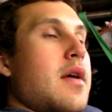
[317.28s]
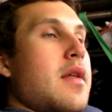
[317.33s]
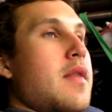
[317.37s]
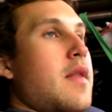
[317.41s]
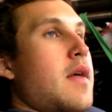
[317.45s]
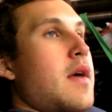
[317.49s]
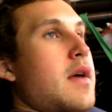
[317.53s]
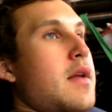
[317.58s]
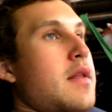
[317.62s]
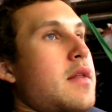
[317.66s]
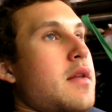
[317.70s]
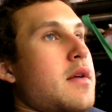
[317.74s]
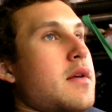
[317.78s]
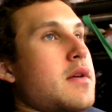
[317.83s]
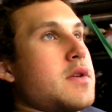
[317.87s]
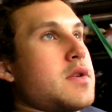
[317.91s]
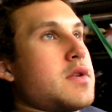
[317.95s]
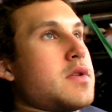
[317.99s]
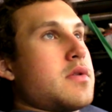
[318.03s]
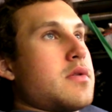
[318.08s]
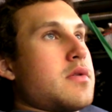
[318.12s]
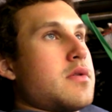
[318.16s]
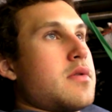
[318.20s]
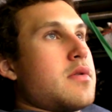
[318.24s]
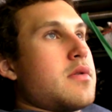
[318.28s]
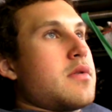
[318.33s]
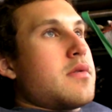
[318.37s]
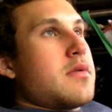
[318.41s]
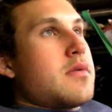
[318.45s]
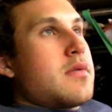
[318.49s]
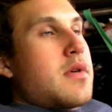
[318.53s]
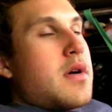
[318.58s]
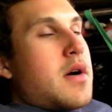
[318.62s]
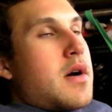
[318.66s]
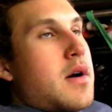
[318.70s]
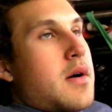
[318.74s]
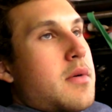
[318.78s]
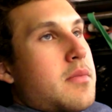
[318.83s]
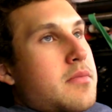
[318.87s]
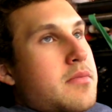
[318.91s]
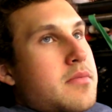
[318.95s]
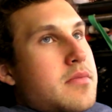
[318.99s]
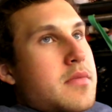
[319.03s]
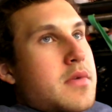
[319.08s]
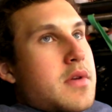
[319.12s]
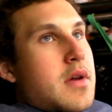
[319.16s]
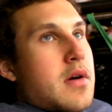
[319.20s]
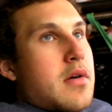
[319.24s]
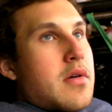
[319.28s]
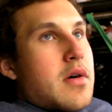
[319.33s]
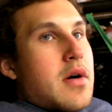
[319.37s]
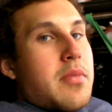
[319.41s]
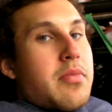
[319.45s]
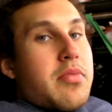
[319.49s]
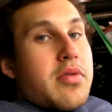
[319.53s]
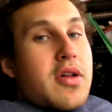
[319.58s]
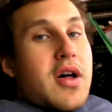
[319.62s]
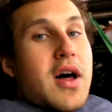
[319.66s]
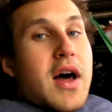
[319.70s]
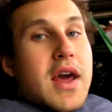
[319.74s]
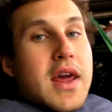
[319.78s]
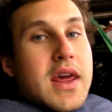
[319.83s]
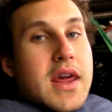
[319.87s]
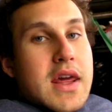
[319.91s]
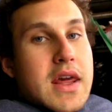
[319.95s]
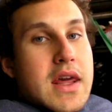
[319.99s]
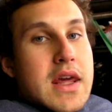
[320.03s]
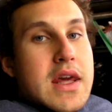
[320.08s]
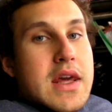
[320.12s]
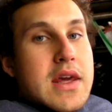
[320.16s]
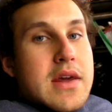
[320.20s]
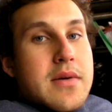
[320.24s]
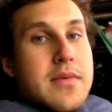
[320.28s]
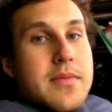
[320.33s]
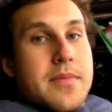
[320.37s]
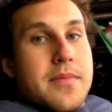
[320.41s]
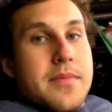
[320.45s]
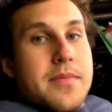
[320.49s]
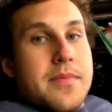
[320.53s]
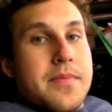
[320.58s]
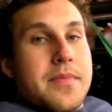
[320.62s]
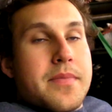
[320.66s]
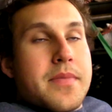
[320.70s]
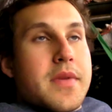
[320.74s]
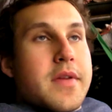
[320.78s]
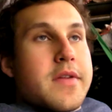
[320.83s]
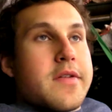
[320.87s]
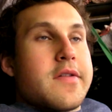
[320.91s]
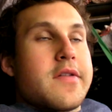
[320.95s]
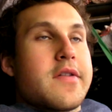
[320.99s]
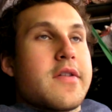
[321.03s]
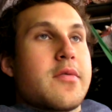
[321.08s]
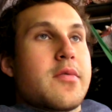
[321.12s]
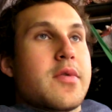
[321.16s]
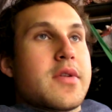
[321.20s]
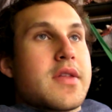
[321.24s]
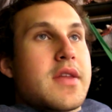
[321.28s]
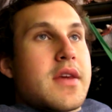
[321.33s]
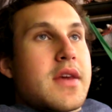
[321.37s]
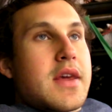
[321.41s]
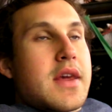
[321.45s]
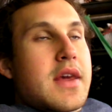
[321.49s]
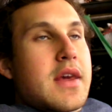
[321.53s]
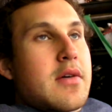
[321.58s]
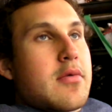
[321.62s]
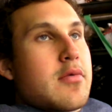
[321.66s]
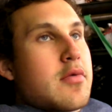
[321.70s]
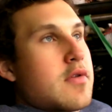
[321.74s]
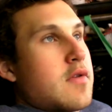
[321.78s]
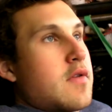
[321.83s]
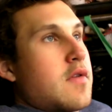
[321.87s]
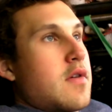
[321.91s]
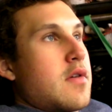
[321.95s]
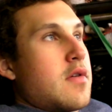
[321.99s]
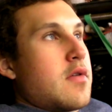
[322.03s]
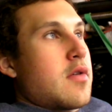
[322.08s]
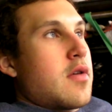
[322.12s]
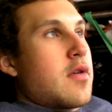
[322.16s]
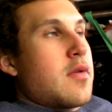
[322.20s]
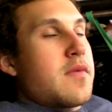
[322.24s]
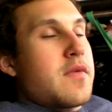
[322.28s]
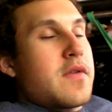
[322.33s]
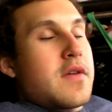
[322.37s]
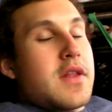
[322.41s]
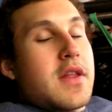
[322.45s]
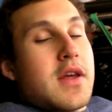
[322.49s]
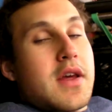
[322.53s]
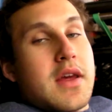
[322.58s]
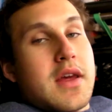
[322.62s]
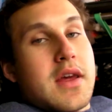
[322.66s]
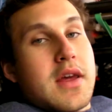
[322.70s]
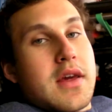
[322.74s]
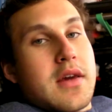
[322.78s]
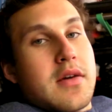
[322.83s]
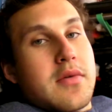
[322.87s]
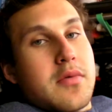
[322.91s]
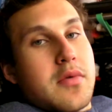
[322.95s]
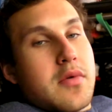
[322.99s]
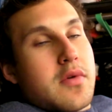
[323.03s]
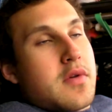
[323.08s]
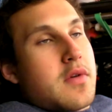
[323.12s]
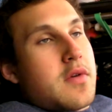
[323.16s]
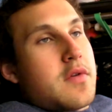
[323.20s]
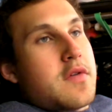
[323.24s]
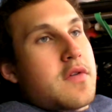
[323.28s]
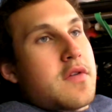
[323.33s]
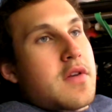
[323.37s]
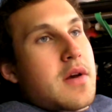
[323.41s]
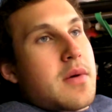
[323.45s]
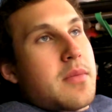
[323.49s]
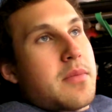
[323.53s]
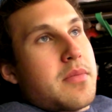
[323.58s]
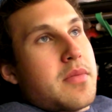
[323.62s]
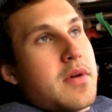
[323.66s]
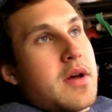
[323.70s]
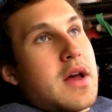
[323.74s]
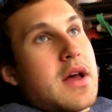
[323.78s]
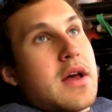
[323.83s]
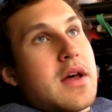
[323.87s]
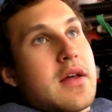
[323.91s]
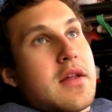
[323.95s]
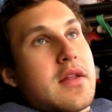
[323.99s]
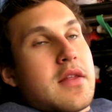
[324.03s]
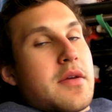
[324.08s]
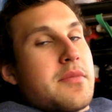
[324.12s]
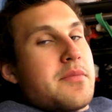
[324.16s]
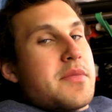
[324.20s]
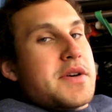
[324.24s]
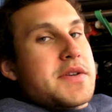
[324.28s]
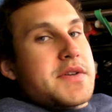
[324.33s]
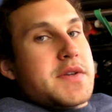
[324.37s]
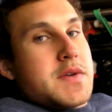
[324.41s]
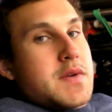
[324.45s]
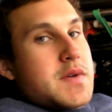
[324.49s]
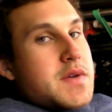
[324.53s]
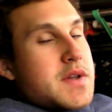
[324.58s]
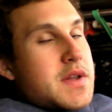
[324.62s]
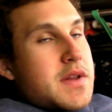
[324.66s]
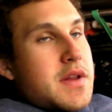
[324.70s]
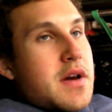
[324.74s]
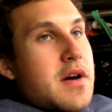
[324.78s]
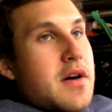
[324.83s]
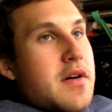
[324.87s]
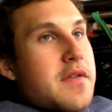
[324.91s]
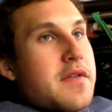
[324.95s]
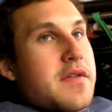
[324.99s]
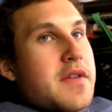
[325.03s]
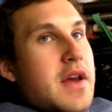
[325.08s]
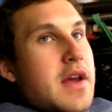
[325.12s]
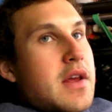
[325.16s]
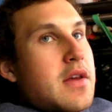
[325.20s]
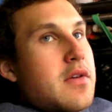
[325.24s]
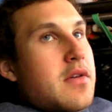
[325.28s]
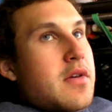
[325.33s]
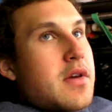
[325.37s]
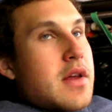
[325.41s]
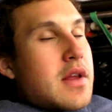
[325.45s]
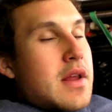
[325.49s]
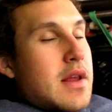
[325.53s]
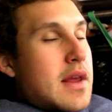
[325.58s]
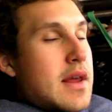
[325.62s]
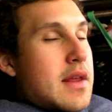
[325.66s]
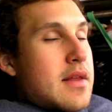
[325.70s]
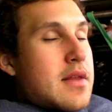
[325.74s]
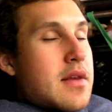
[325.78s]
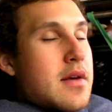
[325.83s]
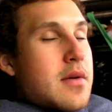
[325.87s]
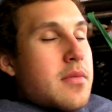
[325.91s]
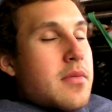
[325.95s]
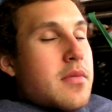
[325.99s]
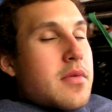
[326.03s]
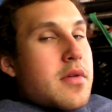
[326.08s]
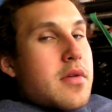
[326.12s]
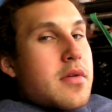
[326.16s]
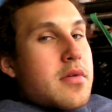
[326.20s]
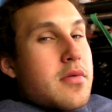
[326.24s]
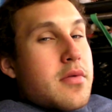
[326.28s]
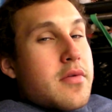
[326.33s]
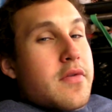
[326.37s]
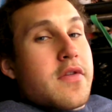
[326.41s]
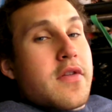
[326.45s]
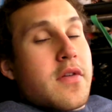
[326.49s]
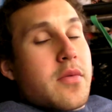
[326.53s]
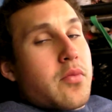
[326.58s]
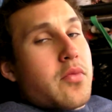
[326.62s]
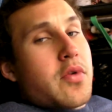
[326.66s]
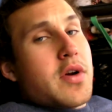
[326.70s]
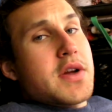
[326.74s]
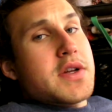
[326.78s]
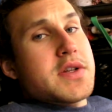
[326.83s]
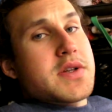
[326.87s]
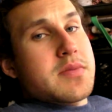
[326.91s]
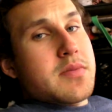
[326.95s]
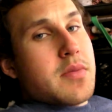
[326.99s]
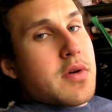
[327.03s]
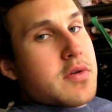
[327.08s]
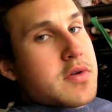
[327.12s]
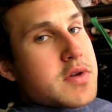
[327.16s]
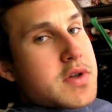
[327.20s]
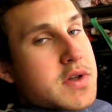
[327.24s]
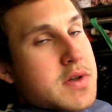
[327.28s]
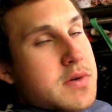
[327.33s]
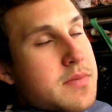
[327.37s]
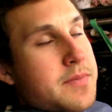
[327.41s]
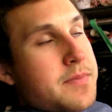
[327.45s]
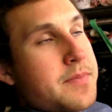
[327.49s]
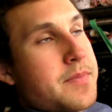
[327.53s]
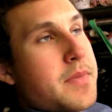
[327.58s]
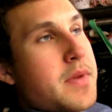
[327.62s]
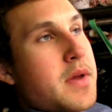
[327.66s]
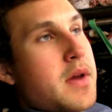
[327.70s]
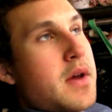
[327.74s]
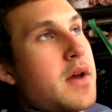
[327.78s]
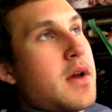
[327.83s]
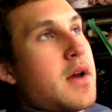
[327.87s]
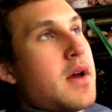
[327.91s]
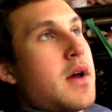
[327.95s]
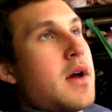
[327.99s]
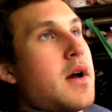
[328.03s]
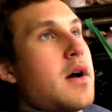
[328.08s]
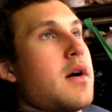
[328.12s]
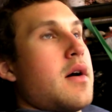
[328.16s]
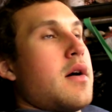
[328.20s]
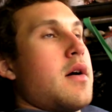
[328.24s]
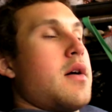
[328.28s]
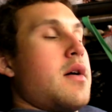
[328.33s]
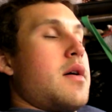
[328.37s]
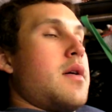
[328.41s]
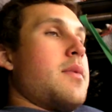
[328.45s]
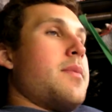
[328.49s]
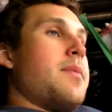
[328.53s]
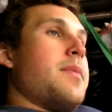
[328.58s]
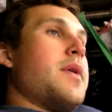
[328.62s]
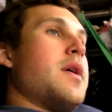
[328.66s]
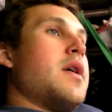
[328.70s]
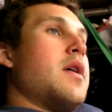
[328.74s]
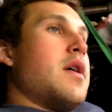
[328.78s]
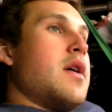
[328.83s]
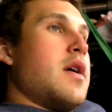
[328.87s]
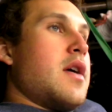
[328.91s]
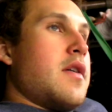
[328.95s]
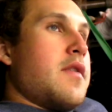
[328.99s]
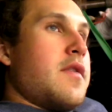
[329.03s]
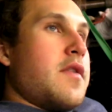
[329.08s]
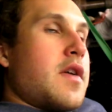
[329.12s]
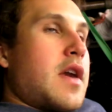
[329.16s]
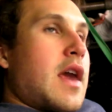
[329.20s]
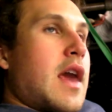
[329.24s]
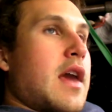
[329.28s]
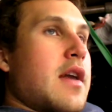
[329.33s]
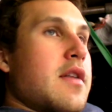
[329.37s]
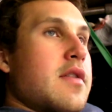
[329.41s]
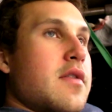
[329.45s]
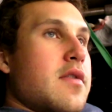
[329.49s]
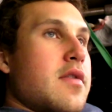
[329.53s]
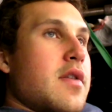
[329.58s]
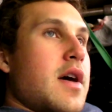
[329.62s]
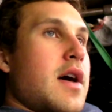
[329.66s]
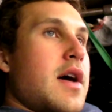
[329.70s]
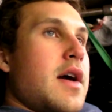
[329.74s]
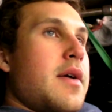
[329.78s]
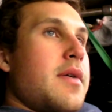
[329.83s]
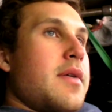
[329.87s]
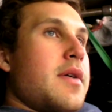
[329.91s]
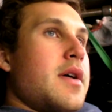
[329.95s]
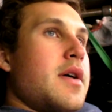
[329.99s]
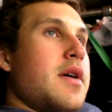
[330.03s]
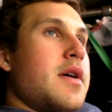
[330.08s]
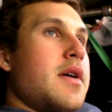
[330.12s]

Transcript: then um, you know apply heat and see what the heat will do. Hopefully the heat will loosen up the muscles enough that you can get them through some range of motion. Um, if you can't do that,